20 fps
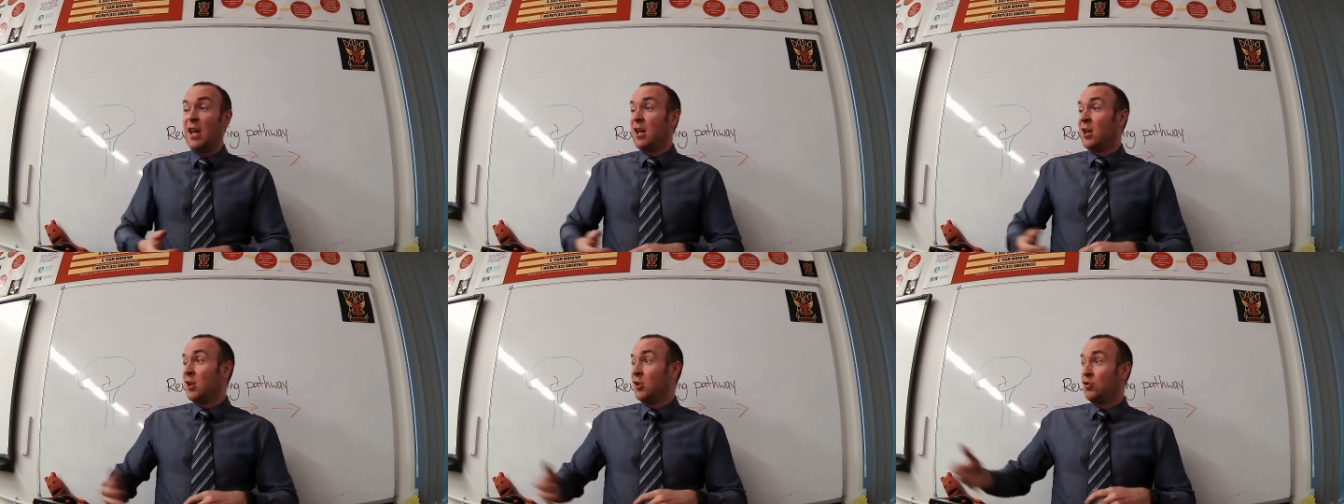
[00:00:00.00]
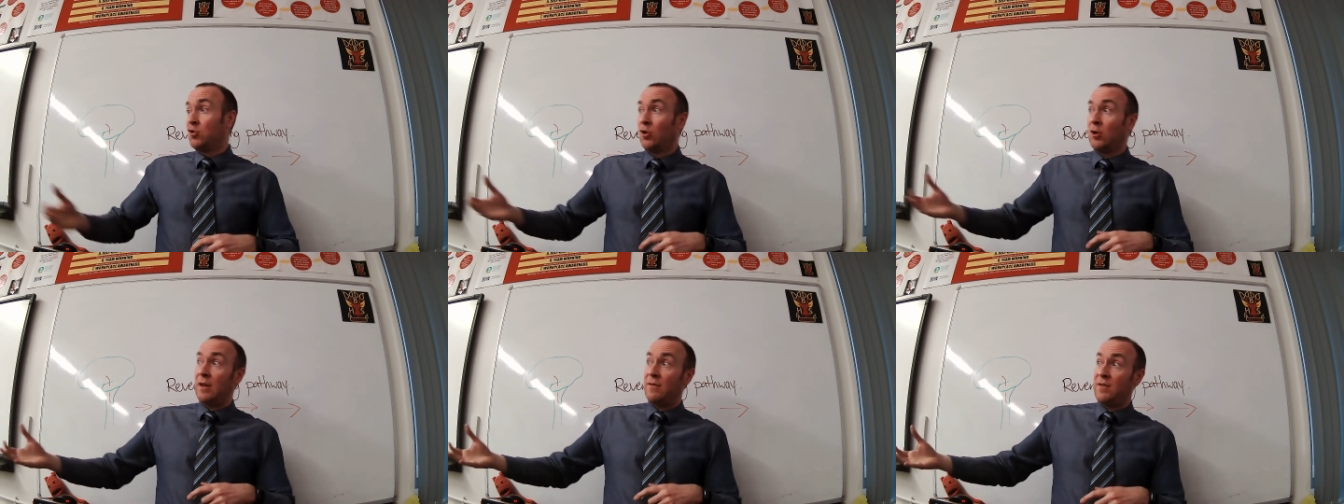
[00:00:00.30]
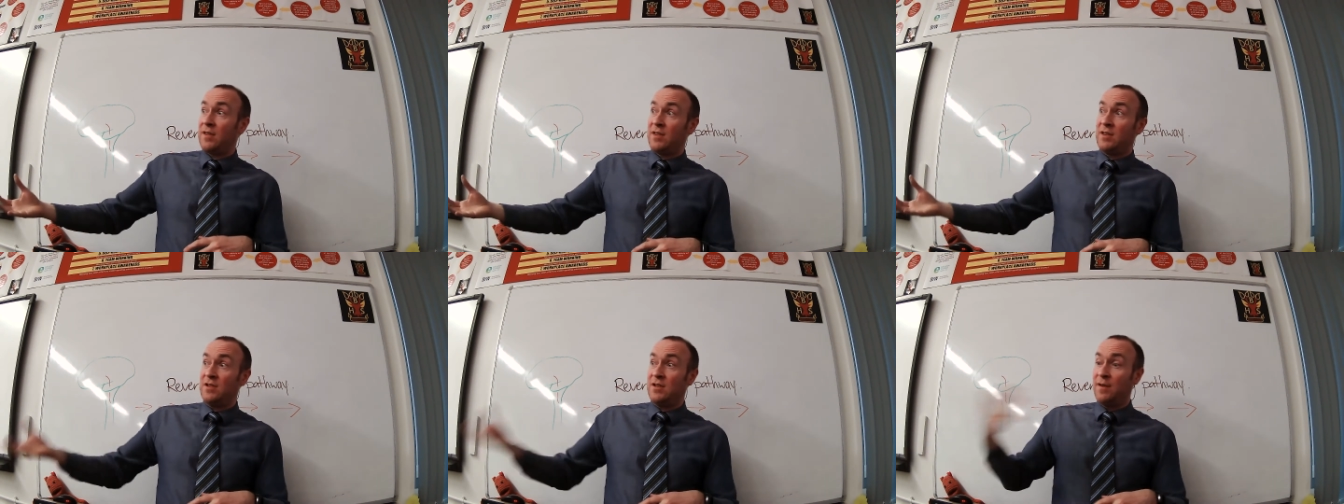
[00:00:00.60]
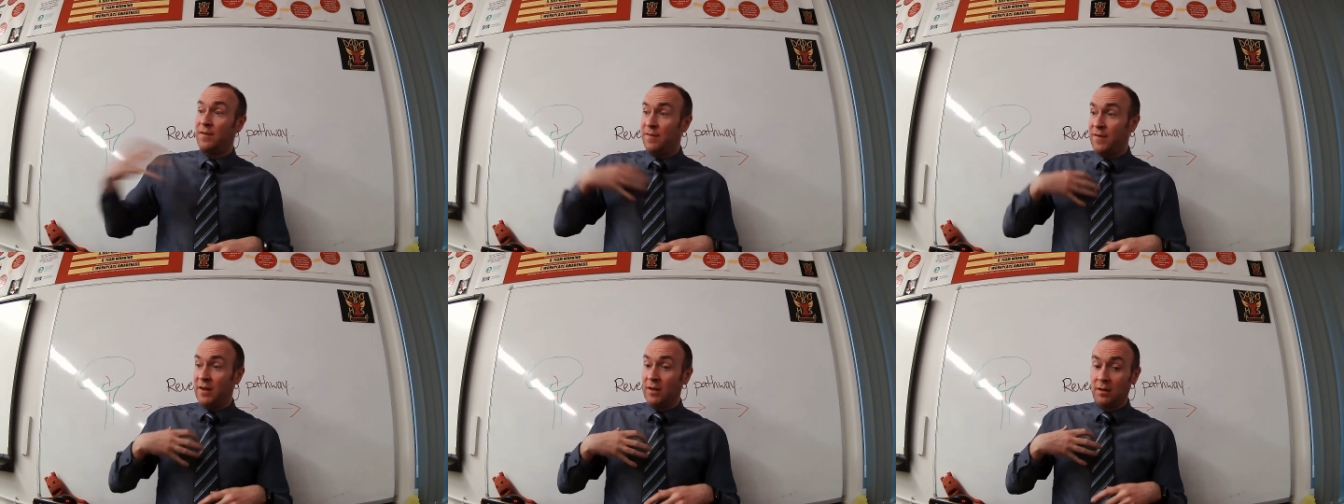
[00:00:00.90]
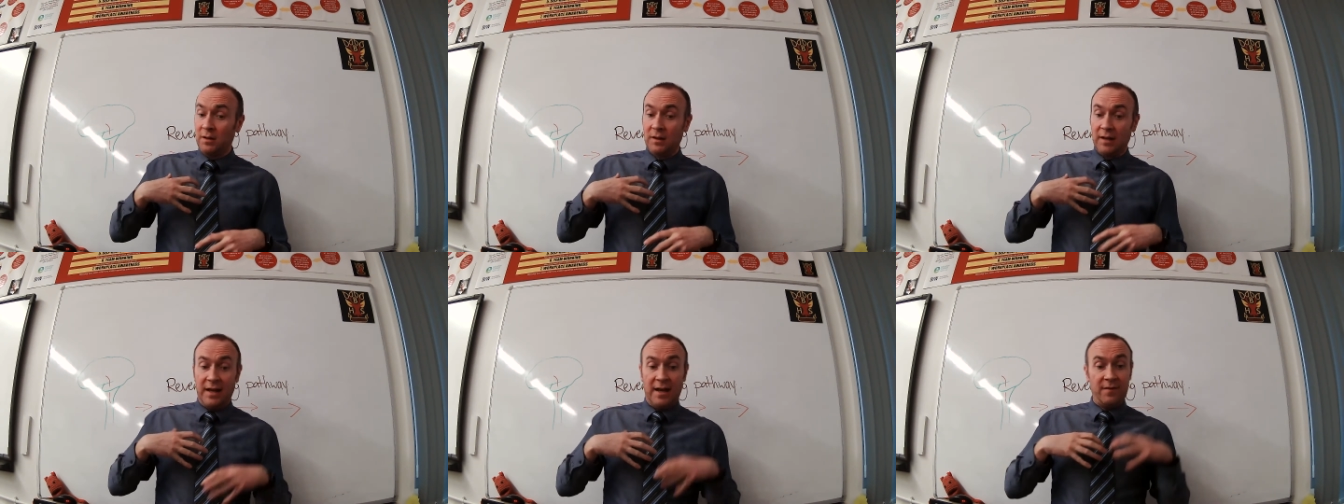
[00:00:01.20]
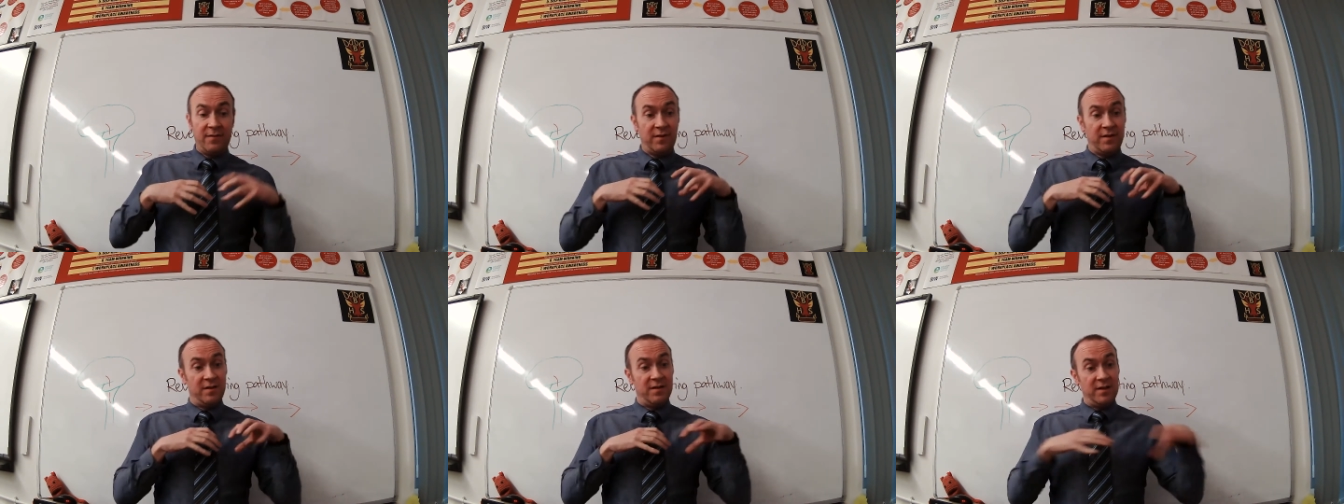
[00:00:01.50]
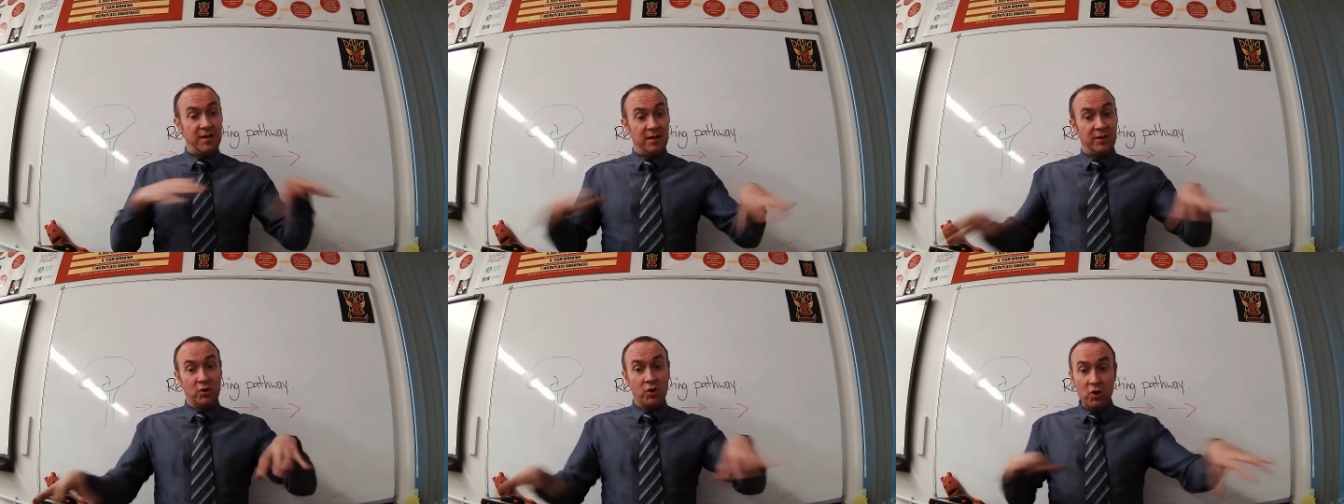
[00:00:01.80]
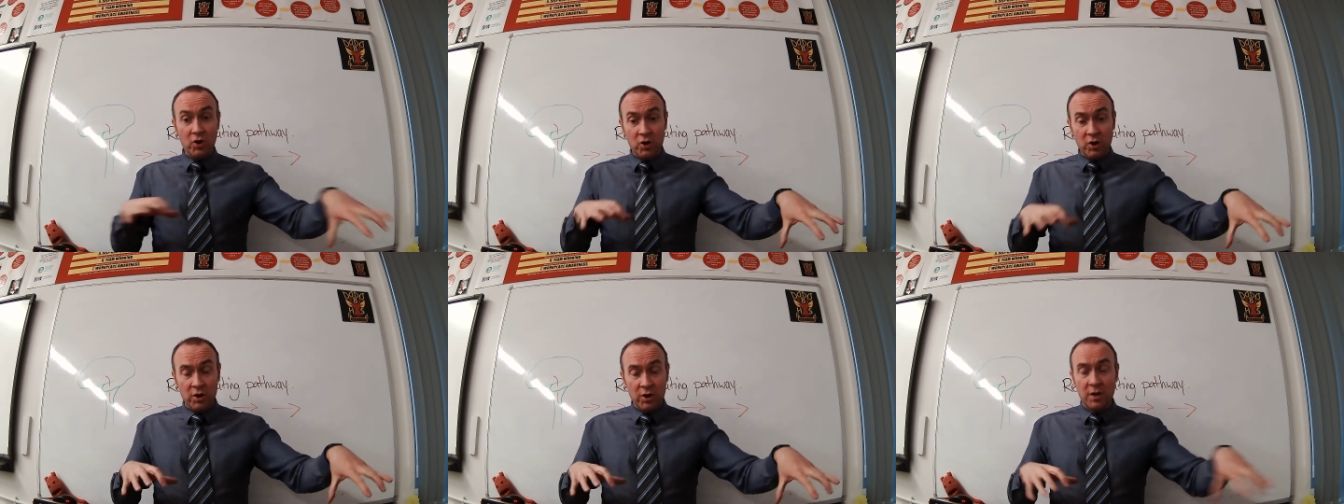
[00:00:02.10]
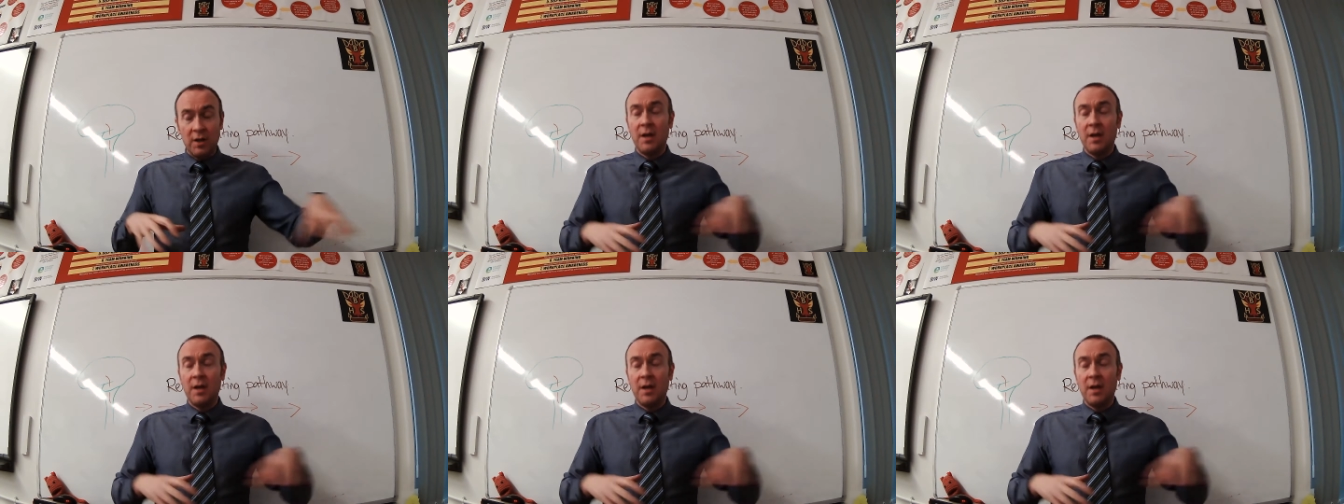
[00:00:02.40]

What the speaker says: control everything you feel and everything you do.